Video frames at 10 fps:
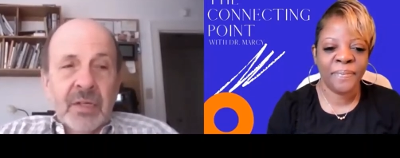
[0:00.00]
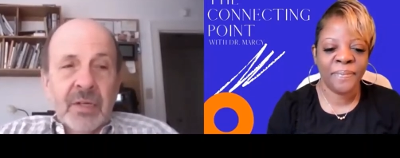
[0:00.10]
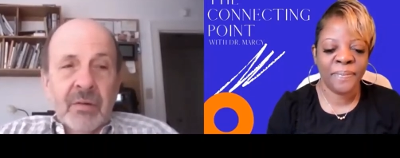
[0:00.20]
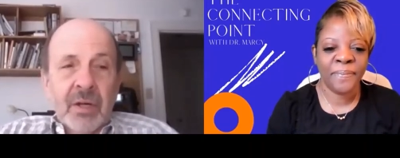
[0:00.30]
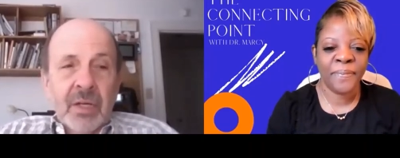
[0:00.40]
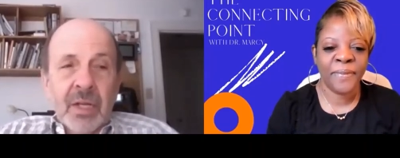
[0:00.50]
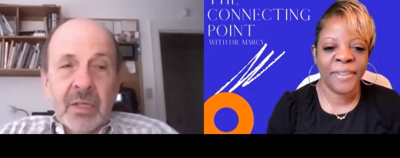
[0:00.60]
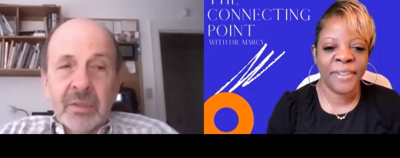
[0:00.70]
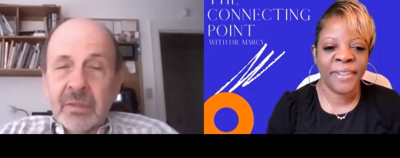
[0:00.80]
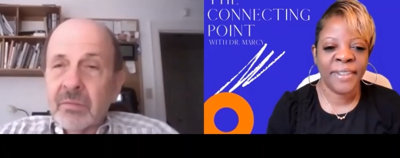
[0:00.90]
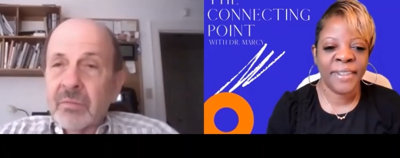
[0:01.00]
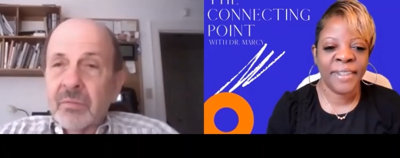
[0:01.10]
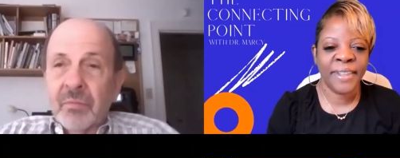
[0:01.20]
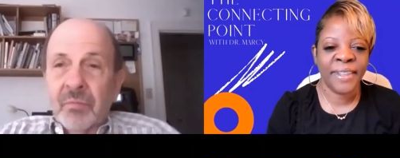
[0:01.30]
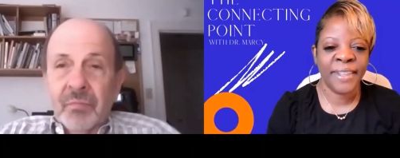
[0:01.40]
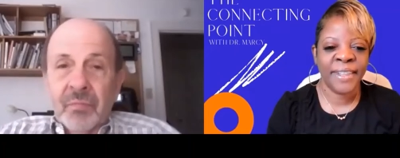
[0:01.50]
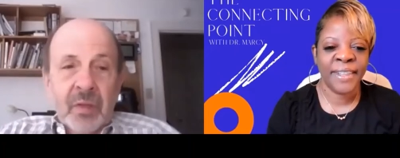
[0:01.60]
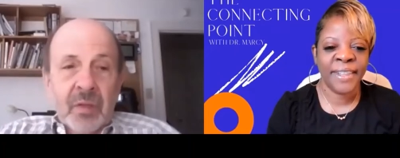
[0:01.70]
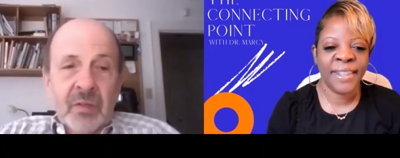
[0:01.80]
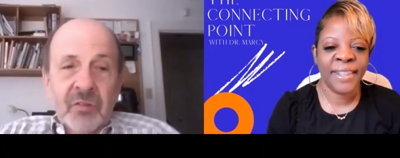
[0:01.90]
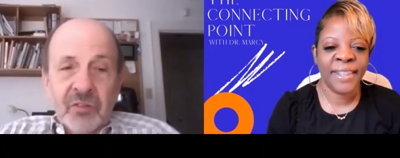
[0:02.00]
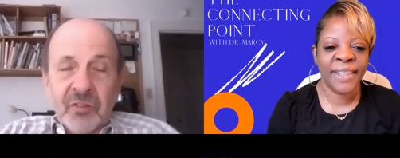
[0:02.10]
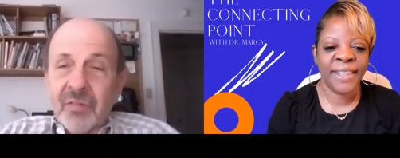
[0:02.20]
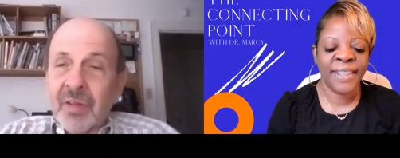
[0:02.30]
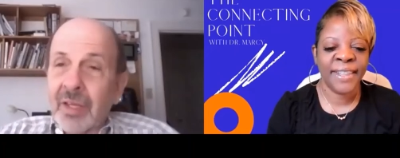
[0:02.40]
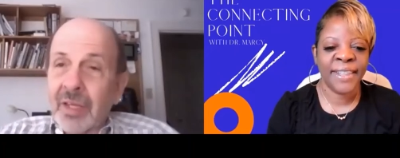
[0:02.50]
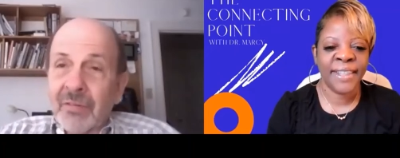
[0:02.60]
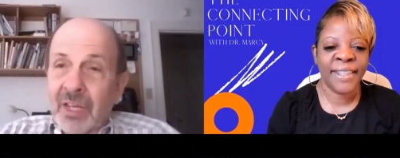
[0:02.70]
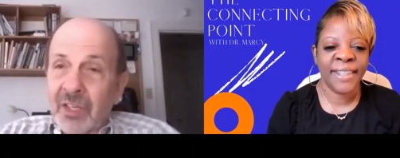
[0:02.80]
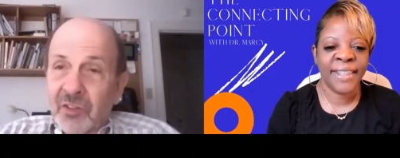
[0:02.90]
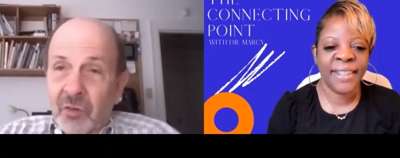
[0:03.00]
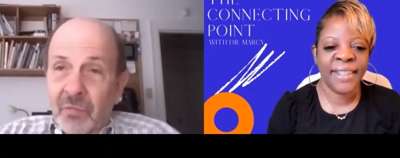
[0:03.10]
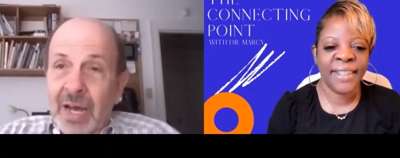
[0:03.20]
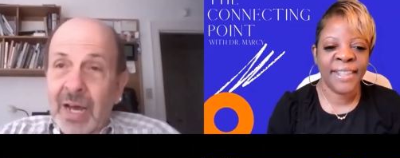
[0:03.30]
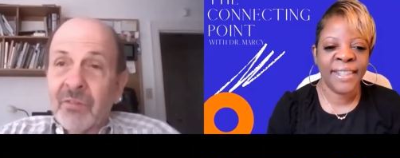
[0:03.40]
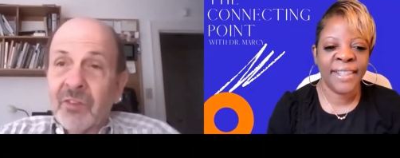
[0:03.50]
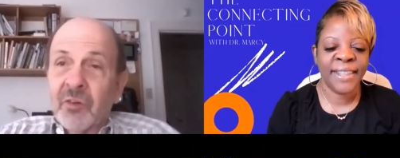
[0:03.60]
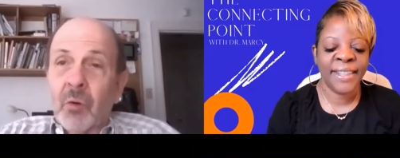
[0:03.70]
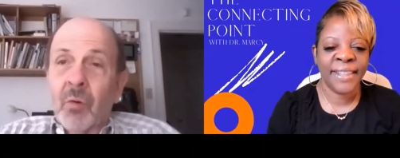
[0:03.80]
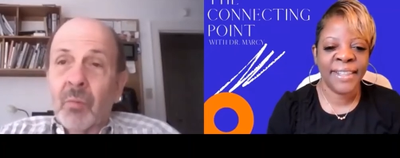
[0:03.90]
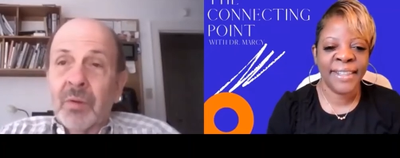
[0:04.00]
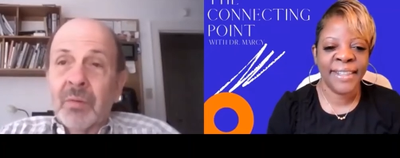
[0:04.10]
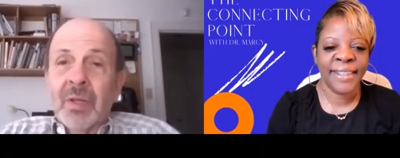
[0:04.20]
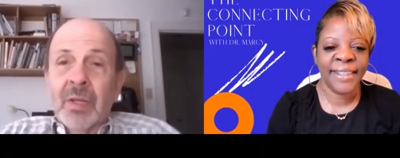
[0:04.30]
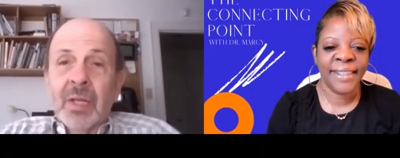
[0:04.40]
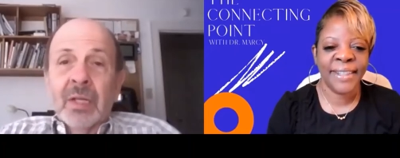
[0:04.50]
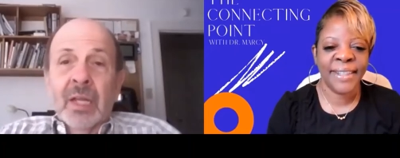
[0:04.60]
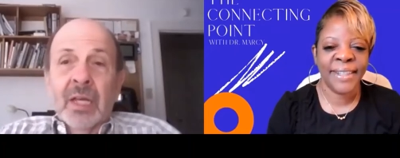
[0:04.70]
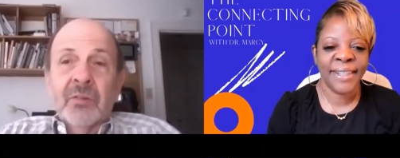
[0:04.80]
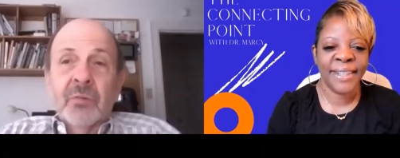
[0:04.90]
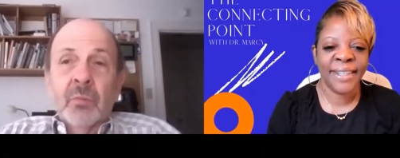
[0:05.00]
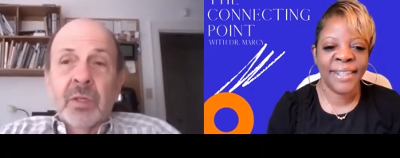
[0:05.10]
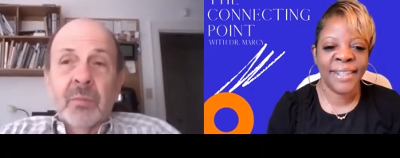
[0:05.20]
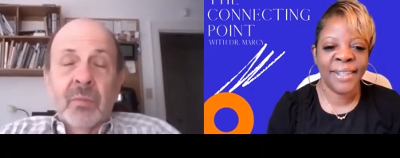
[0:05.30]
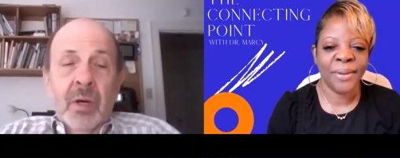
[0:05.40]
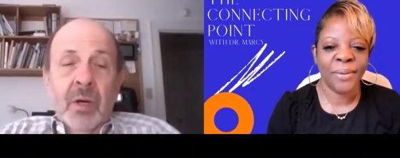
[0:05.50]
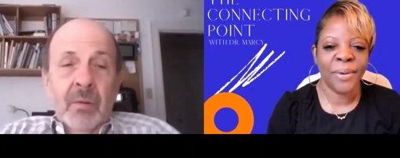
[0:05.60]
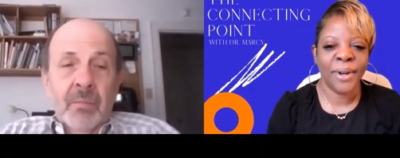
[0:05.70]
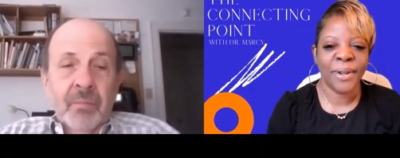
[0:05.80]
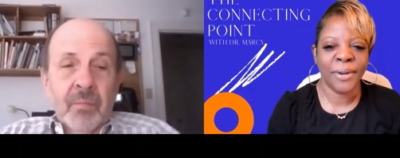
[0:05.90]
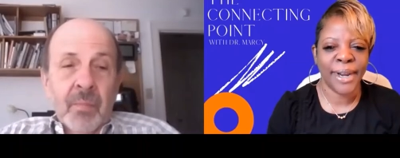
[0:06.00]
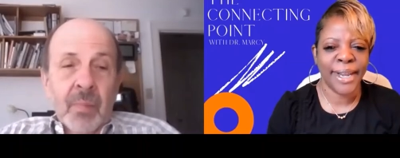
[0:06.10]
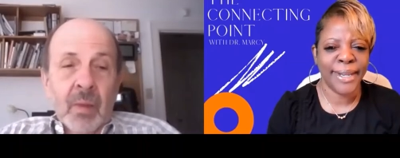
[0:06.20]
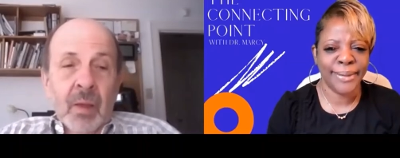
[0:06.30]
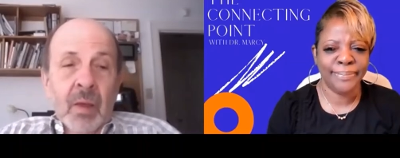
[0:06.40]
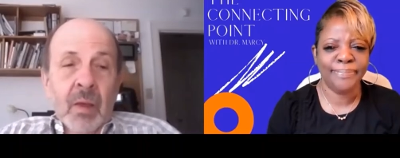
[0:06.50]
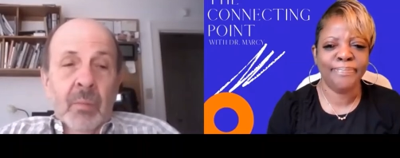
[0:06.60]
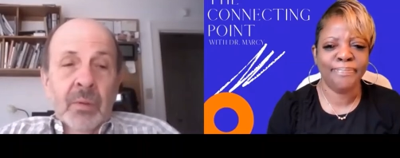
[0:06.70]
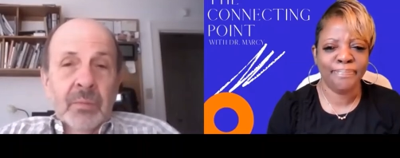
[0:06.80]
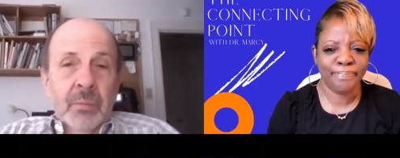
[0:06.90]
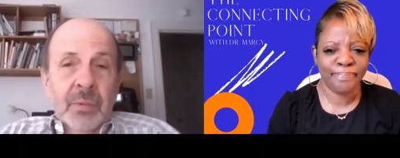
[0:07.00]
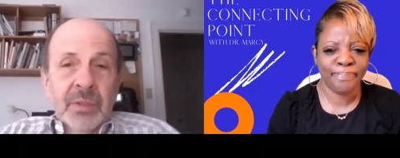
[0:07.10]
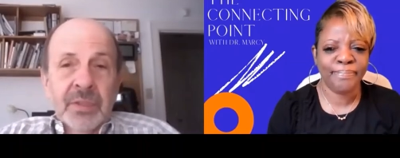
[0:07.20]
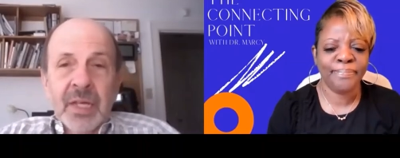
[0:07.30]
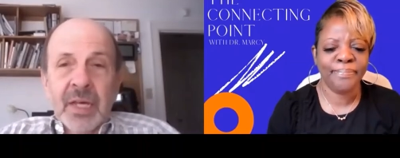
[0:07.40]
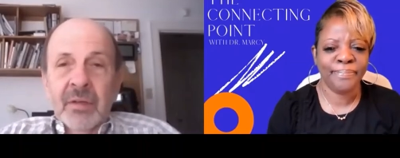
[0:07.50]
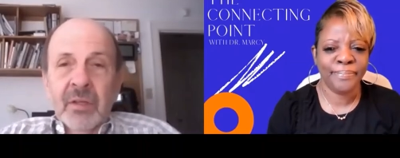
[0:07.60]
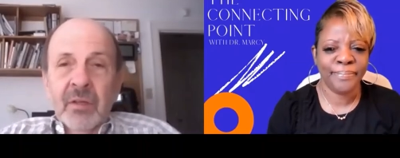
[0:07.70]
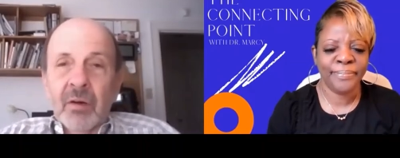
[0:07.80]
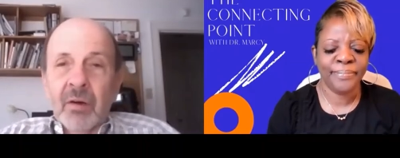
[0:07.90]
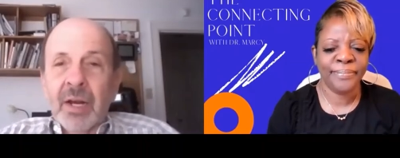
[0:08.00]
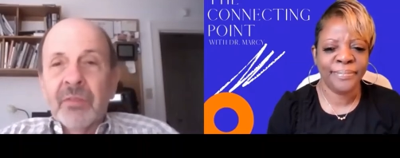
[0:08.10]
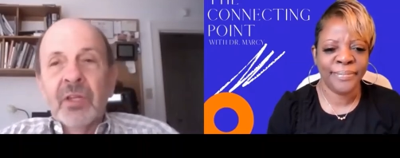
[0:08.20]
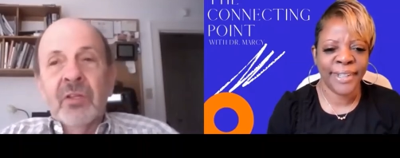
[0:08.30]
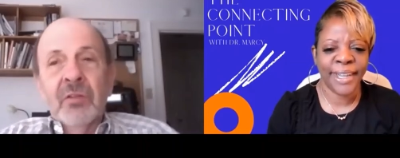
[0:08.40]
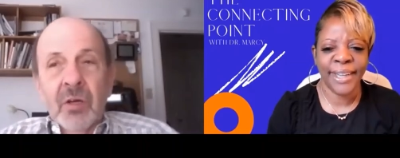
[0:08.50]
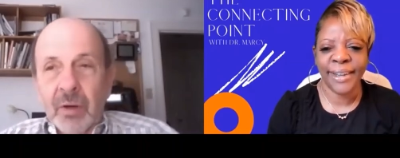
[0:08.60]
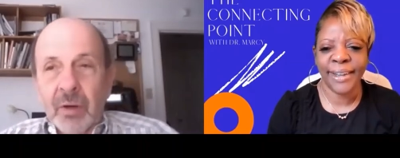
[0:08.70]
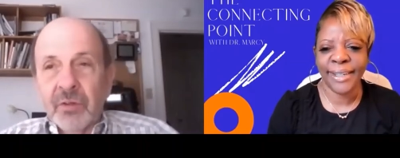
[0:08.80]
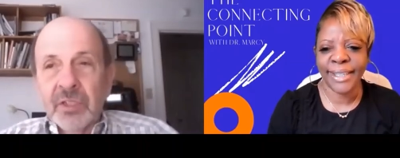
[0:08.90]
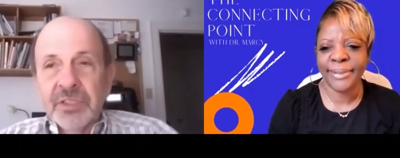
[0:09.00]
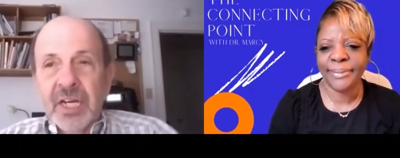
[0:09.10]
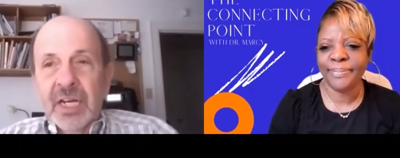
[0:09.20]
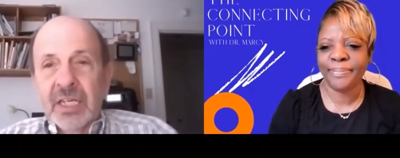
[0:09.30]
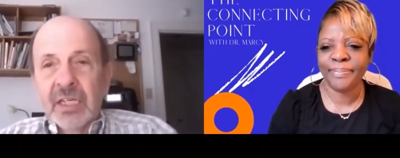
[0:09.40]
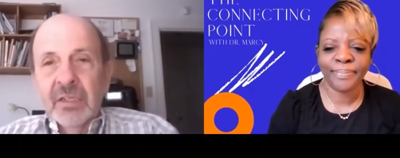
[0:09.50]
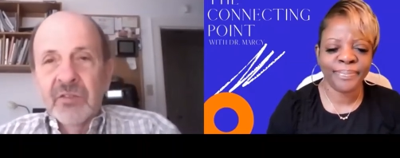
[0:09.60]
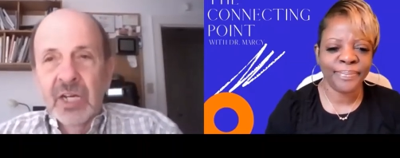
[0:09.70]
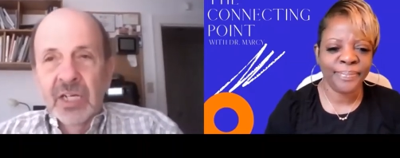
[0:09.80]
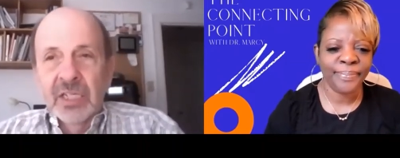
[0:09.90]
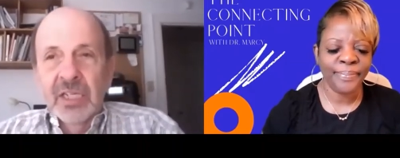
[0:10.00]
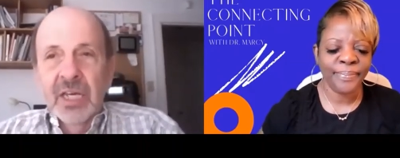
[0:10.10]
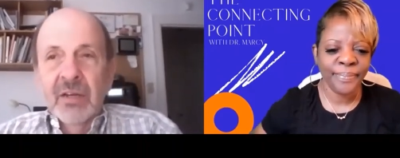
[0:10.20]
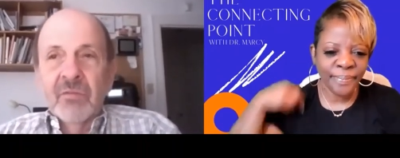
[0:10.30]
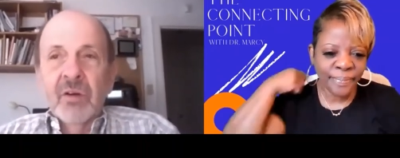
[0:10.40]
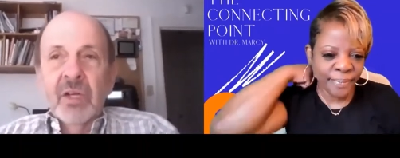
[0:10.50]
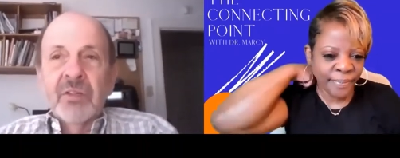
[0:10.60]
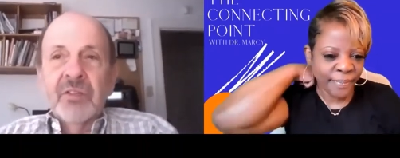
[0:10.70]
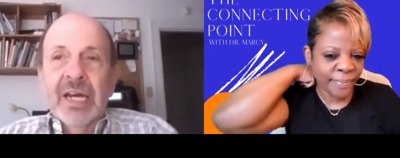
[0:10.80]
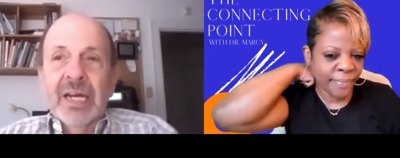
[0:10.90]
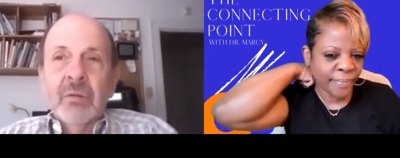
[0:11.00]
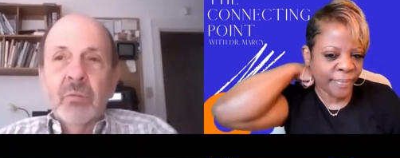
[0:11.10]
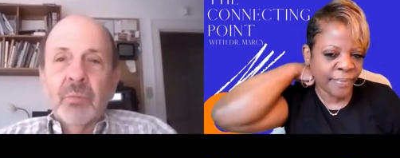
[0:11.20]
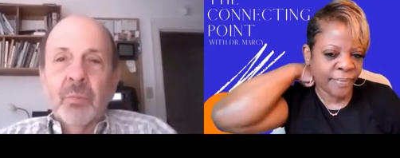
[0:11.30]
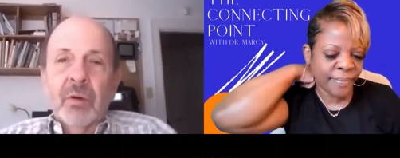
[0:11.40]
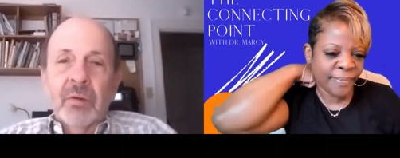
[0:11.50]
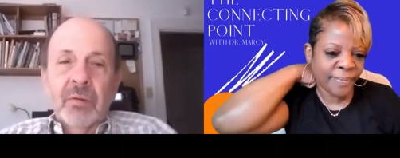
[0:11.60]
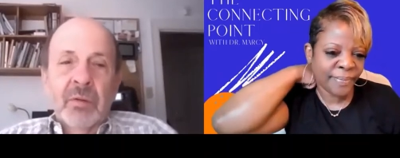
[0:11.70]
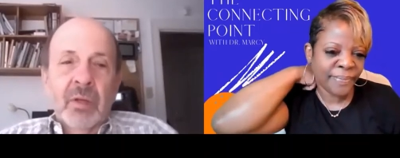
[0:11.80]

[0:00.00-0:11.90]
Speaker 1: there right now, he's a, he he survived the storm last week. Uh,
Speaker 2: what great!
Speaker 1: But they're down, you know. And I think you know my friend Jackie, Jackie, Avery, and Jackie was part of